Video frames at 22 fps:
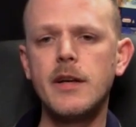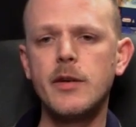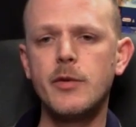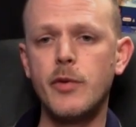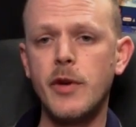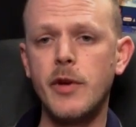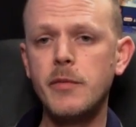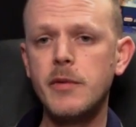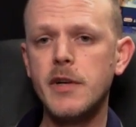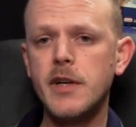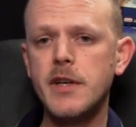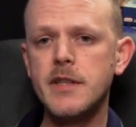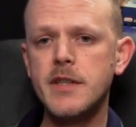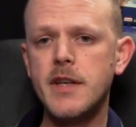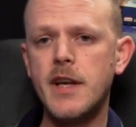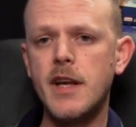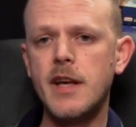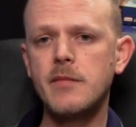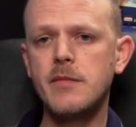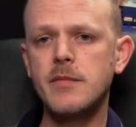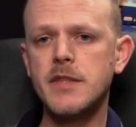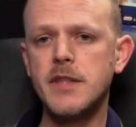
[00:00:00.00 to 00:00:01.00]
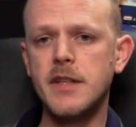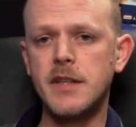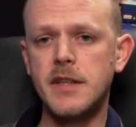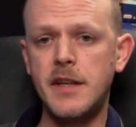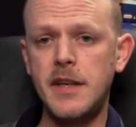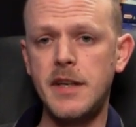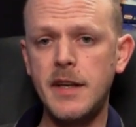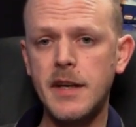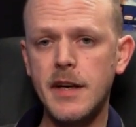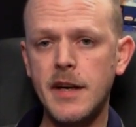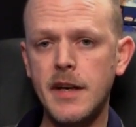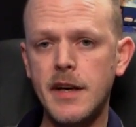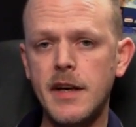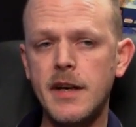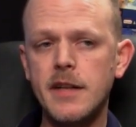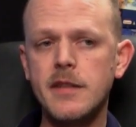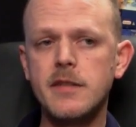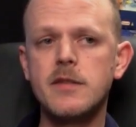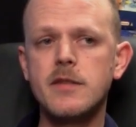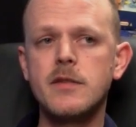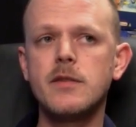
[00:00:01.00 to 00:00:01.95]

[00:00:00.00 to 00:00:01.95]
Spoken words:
Dreamcast games that he had,